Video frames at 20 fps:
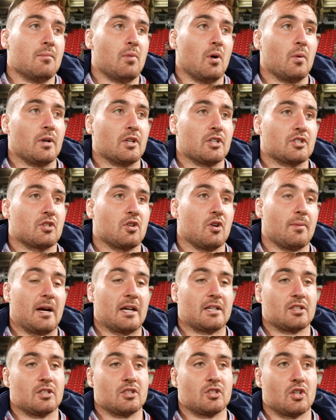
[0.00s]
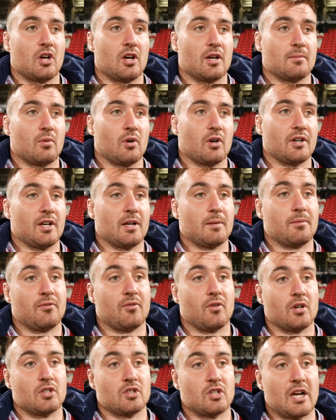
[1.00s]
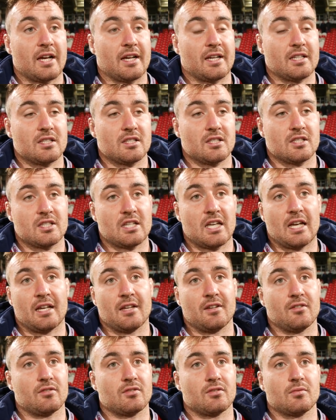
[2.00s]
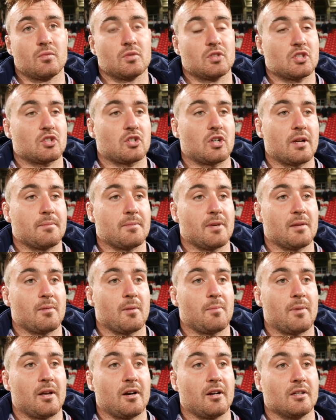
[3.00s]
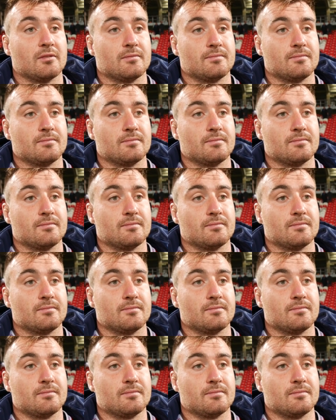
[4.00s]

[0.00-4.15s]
But we'll just go back to the drawing board now before Dragons and just try and leave it better.